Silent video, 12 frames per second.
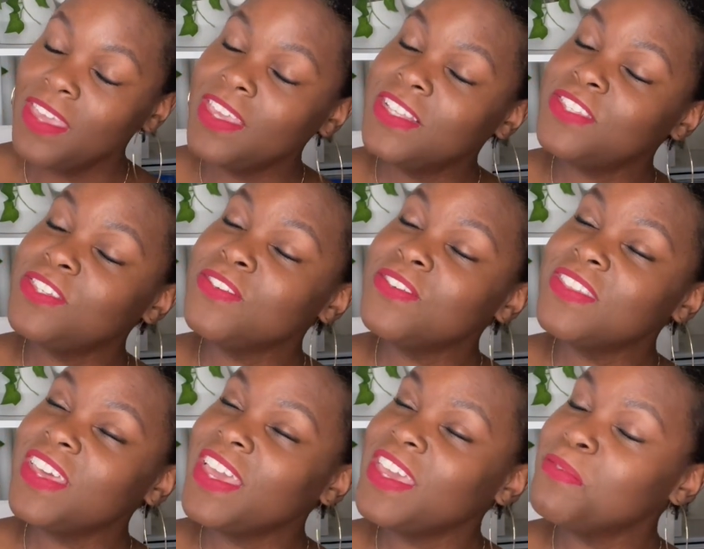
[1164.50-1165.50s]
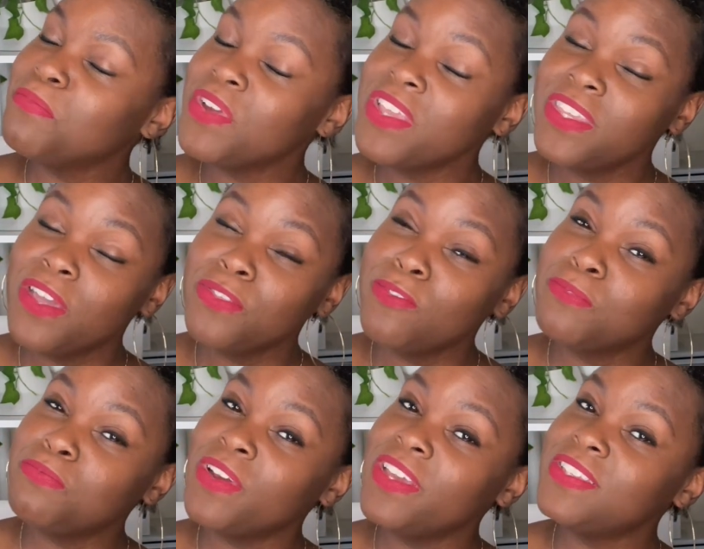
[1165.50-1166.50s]
Until they bring down those
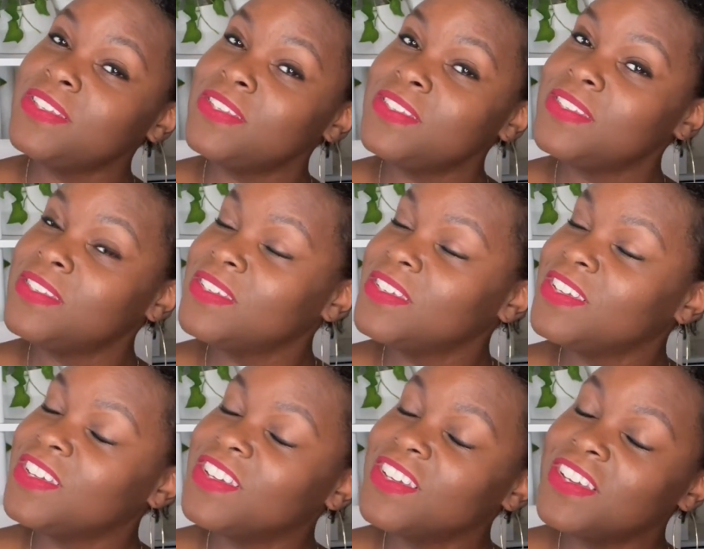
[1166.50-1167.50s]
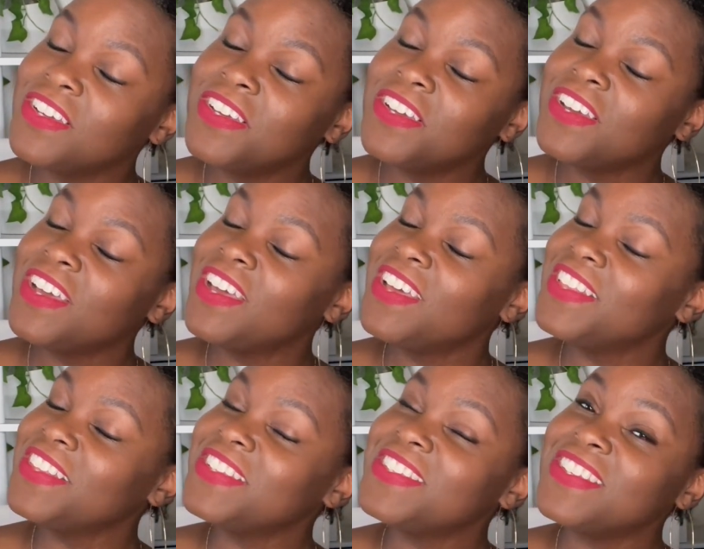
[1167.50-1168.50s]
prices,
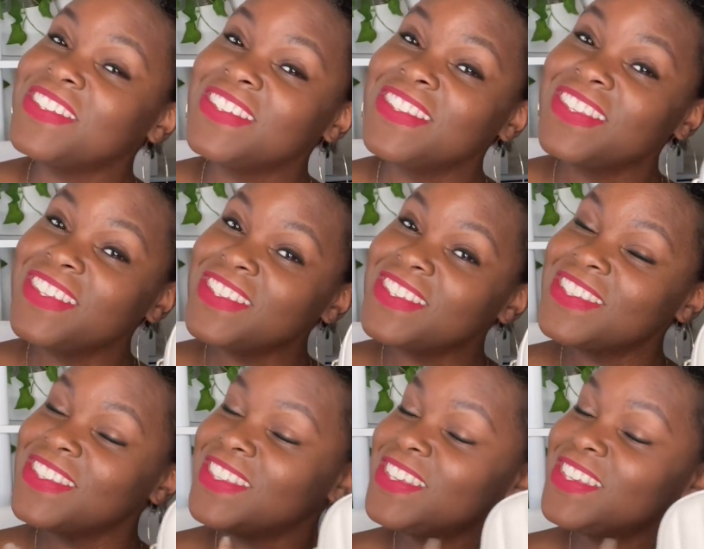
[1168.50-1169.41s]
listen, this